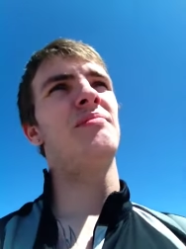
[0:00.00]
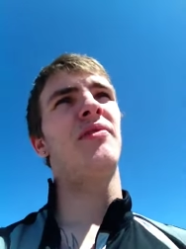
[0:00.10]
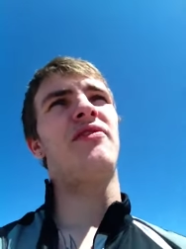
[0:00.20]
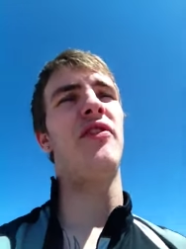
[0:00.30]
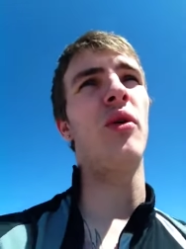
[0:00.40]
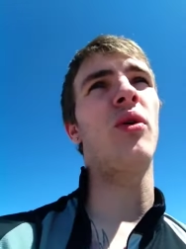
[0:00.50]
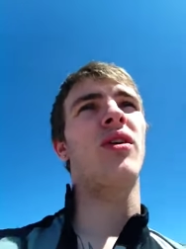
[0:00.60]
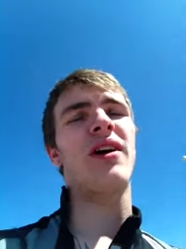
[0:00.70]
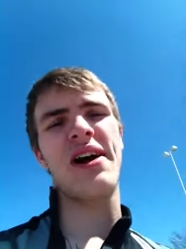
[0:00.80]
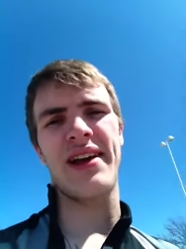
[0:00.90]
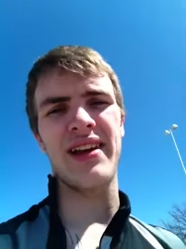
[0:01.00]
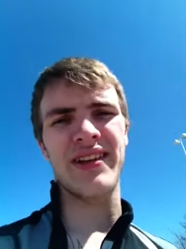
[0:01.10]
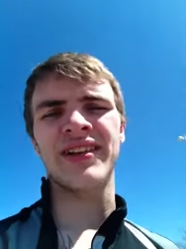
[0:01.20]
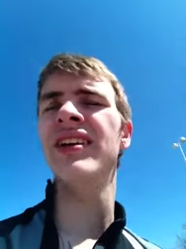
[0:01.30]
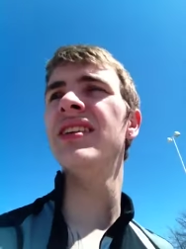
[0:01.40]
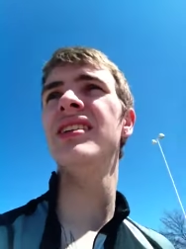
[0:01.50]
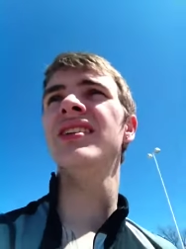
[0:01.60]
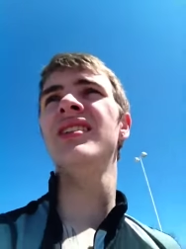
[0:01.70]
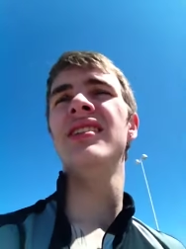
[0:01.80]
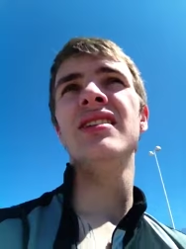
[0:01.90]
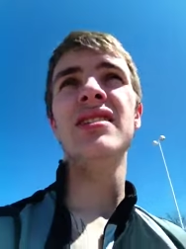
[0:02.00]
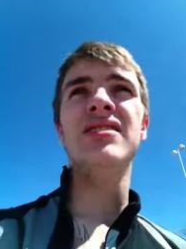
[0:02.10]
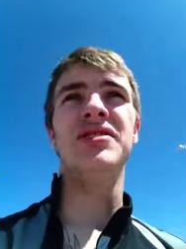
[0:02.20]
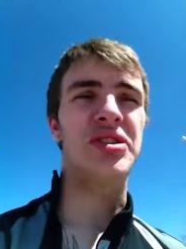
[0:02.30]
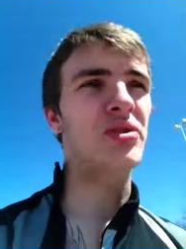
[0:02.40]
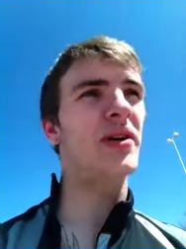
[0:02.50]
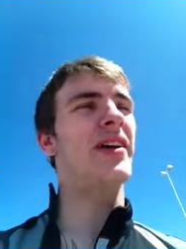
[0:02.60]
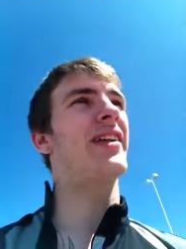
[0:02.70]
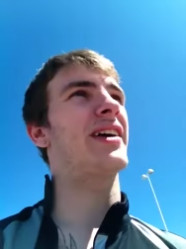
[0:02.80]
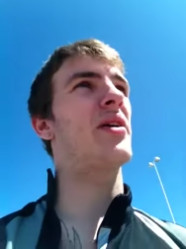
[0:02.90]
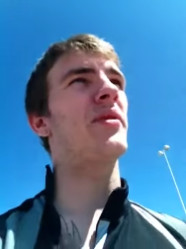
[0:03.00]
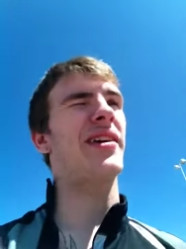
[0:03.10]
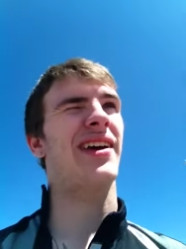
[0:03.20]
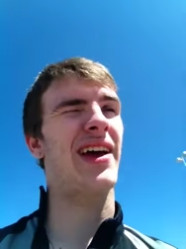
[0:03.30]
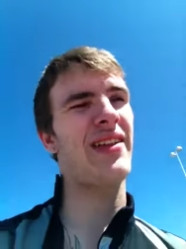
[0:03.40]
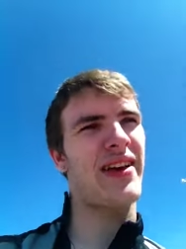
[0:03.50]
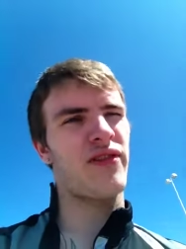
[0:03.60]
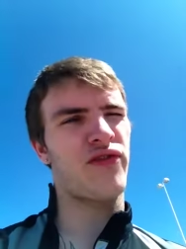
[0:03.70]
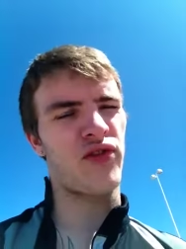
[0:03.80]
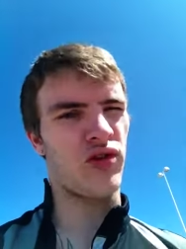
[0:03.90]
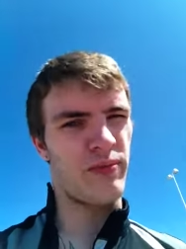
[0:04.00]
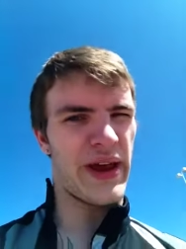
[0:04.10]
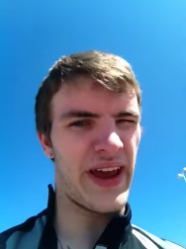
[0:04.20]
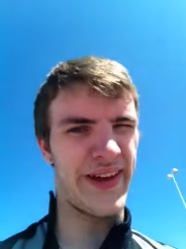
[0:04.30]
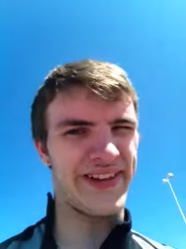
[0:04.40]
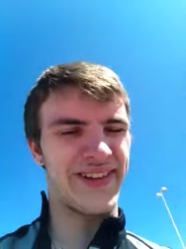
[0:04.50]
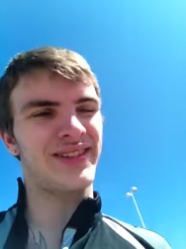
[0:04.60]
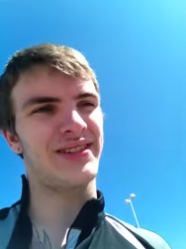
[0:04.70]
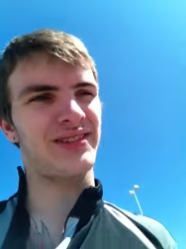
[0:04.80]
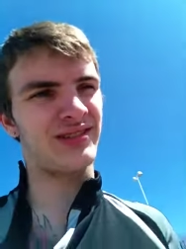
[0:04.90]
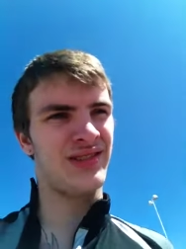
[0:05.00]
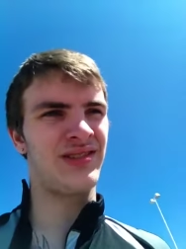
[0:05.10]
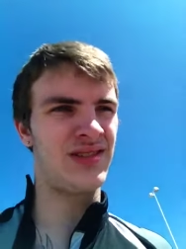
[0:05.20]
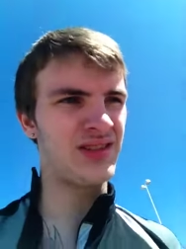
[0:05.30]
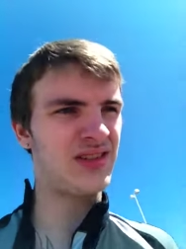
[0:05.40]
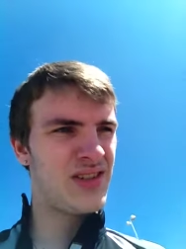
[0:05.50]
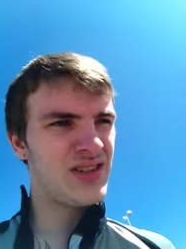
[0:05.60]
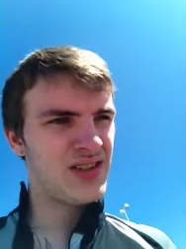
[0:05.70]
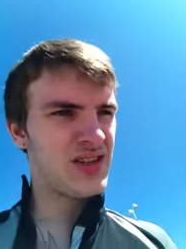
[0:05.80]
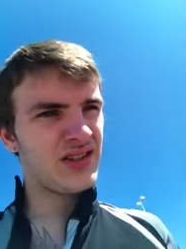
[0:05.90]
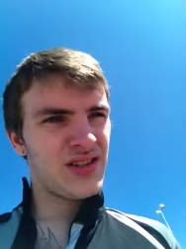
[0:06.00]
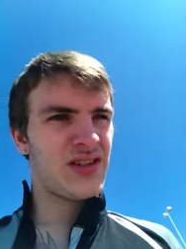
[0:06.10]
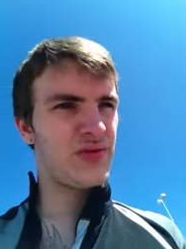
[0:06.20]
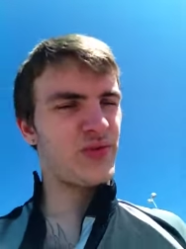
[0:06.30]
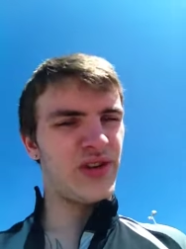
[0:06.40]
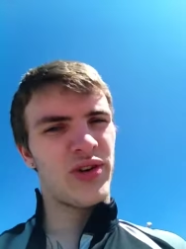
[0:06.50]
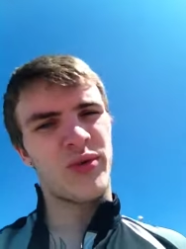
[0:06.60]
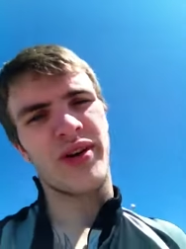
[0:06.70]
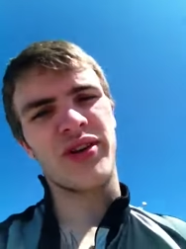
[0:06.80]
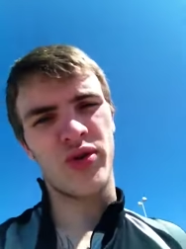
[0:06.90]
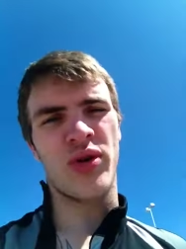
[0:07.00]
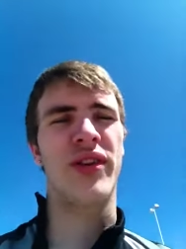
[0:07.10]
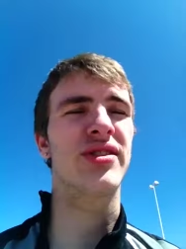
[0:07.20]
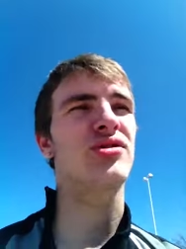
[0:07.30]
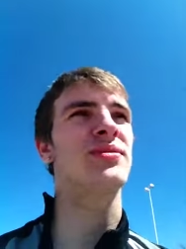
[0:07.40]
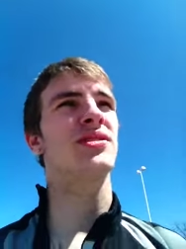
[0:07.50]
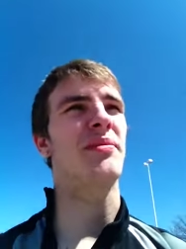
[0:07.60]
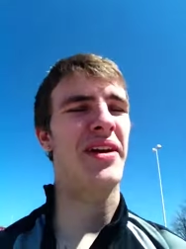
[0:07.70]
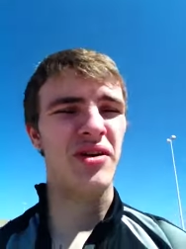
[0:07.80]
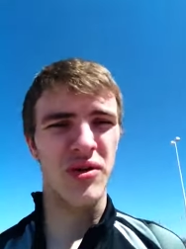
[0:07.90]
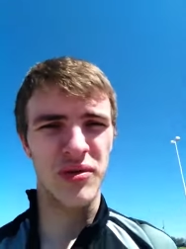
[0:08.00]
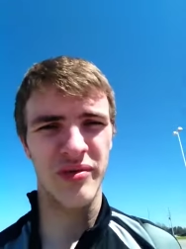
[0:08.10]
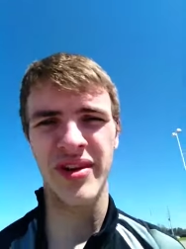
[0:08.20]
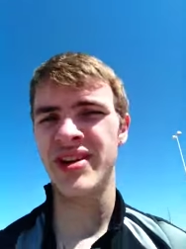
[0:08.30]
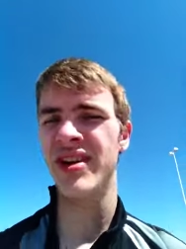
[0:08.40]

before I can do it. Like, I want to get like a full band, and I really don't want to do all the instruments on my own